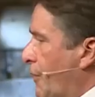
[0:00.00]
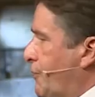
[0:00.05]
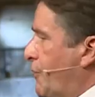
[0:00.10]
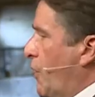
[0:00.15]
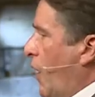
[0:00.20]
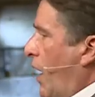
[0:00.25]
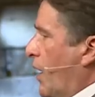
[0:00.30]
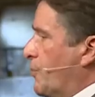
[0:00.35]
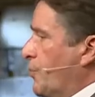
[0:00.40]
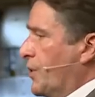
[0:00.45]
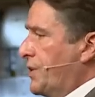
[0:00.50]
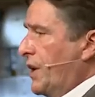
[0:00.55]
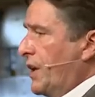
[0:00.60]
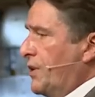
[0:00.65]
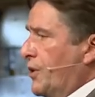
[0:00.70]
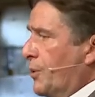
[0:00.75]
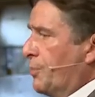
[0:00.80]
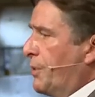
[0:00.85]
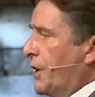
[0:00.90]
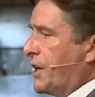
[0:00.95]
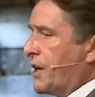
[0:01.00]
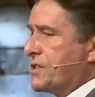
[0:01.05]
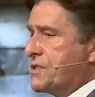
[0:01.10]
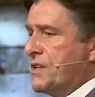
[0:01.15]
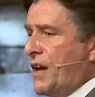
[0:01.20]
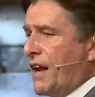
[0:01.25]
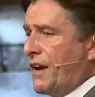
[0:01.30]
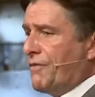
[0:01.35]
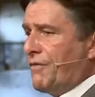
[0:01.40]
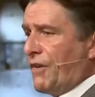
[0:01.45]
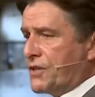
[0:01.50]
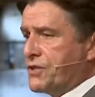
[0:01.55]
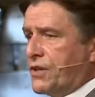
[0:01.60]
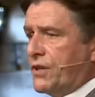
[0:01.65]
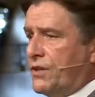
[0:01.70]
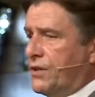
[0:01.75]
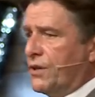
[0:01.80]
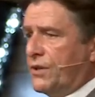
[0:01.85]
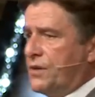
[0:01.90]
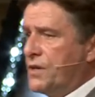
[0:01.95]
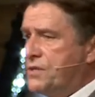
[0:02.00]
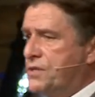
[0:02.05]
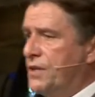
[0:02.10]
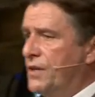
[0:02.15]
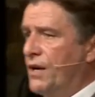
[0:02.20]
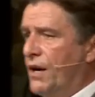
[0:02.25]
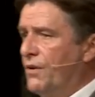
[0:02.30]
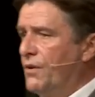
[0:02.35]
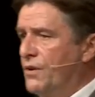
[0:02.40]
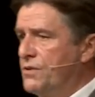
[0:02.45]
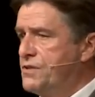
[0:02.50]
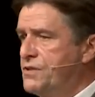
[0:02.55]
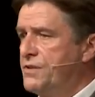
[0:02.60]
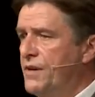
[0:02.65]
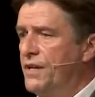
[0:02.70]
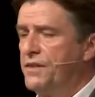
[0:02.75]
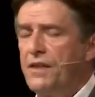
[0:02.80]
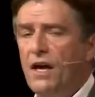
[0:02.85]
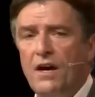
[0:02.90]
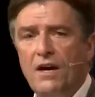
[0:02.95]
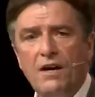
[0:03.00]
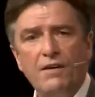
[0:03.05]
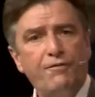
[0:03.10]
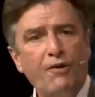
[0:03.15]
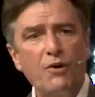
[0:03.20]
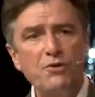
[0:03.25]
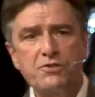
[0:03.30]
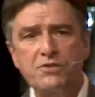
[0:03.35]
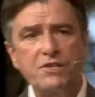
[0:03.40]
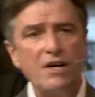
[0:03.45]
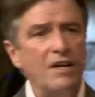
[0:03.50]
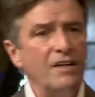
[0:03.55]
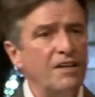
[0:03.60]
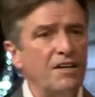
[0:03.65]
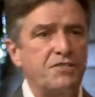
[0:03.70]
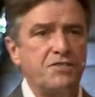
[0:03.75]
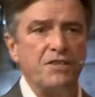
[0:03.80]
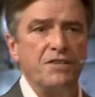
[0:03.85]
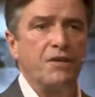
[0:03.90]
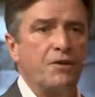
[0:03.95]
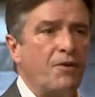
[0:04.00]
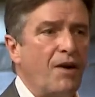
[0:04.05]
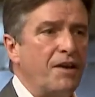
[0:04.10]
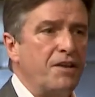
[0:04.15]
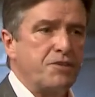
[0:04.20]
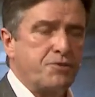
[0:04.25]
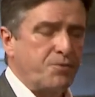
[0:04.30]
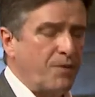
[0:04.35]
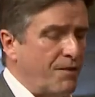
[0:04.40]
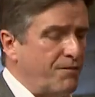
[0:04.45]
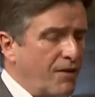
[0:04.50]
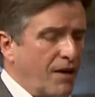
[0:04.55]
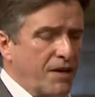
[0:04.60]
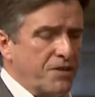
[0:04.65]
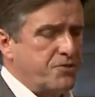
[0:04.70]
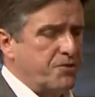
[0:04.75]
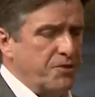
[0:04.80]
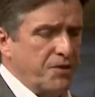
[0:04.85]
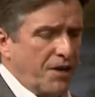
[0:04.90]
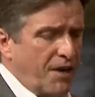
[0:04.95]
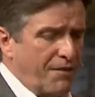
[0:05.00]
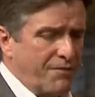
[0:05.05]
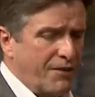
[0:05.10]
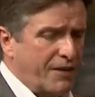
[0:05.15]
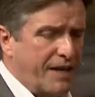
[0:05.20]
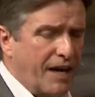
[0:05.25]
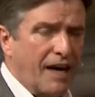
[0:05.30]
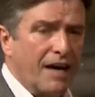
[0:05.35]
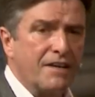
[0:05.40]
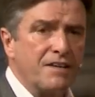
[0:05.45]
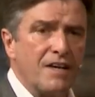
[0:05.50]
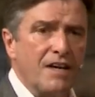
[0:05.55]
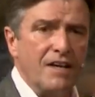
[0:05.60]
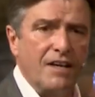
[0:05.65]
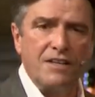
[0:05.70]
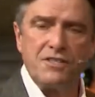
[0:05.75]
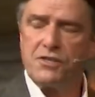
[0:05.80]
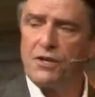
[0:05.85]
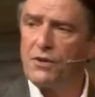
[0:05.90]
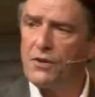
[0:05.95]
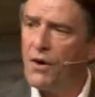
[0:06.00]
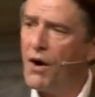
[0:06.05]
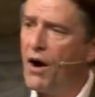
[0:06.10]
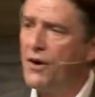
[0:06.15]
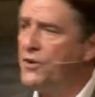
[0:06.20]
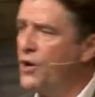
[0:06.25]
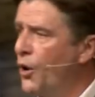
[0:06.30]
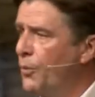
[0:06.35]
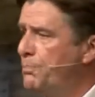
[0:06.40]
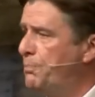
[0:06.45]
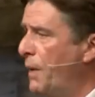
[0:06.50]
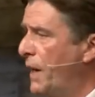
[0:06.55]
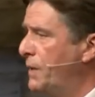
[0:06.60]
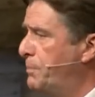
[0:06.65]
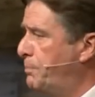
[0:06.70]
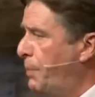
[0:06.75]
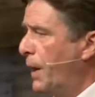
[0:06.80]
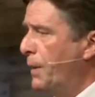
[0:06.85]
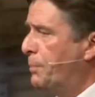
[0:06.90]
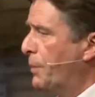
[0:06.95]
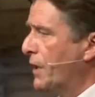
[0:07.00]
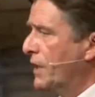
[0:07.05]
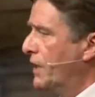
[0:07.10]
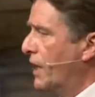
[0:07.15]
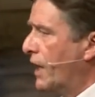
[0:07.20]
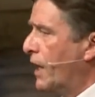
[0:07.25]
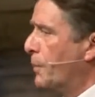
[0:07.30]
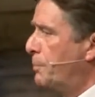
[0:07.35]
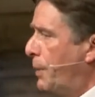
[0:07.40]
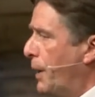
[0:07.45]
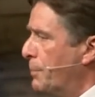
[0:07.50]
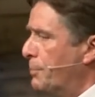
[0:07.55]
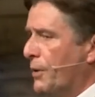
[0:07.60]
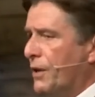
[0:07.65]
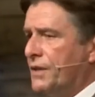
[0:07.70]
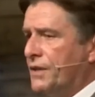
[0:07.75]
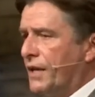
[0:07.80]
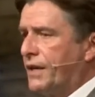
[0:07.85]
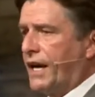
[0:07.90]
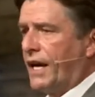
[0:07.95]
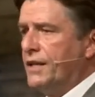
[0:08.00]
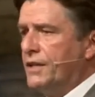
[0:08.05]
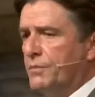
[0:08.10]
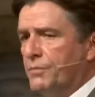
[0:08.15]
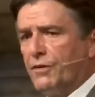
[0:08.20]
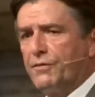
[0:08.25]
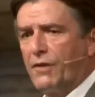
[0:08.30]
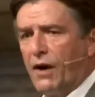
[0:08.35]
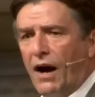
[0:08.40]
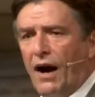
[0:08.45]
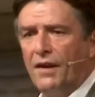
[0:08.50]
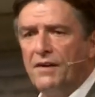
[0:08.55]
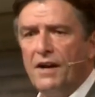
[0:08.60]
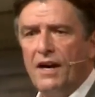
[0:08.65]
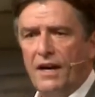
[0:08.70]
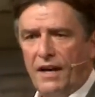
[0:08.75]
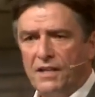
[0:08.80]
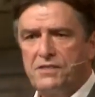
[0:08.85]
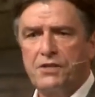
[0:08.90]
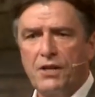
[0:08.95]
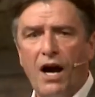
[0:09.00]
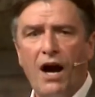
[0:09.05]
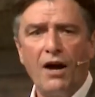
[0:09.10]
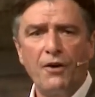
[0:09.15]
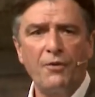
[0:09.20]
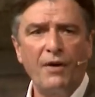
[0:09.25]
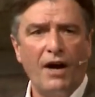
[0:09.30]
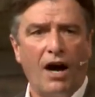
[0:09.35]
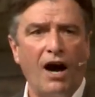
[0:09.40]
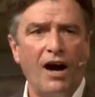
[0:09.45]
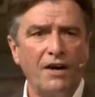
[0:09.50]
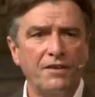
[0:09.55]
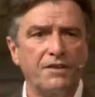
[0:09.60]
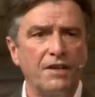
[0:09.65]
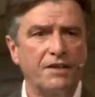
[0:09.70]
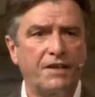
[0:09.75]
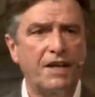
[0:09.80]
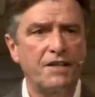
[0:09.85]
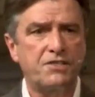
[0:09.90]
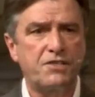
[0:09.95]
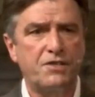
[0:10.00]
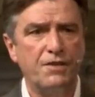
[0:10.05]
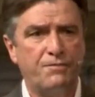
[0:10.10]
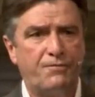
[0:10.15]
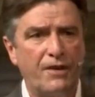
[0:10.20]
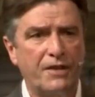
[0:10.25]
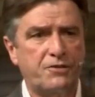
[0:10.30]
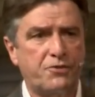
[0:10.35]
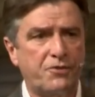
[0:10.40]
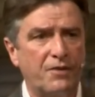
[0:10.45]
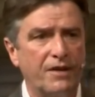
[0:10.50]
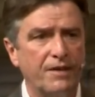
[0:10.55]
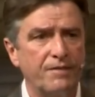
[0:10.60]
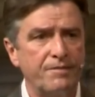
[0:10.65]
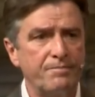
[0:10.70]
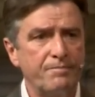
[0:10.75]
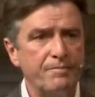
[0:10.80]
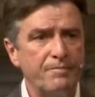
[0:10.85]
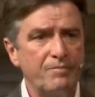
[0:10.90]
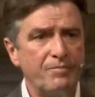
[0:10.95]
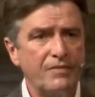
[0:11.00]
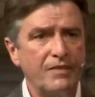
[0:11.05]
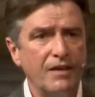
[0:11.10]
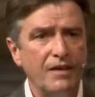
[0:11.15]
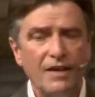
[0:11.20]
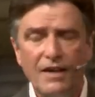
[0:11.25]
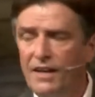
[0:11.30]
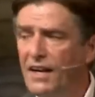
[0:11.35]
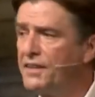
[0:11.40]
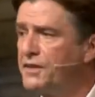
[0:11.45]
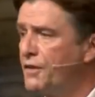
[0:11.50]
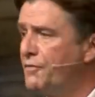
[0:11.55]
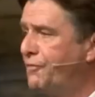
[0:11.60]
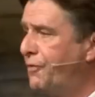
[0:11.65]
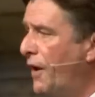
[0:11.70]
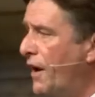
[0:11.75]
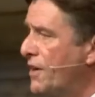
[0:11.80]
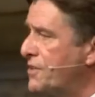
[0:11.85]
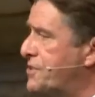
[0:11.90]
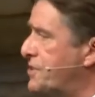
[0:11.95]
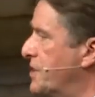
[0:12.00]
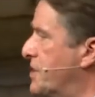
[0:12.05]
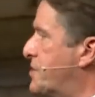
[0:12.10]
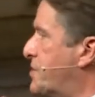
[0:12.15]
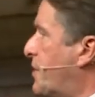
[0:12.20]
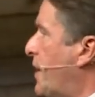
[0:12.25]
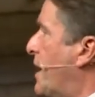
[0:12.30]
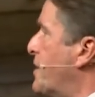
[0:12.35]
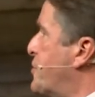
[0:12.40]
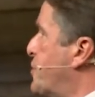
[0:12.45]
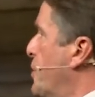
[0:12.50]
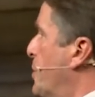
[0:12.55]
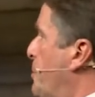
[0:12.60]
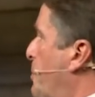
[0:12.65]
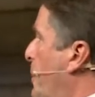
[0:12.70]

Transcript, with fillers: of God within you, because none of us can do this in our own strength. Folks, listen, the greatest revelation you'll ever get is that there are no big people and little people in the kingdom of God. It's the hungry heart that gets the victory. Let the Pharisees scratch their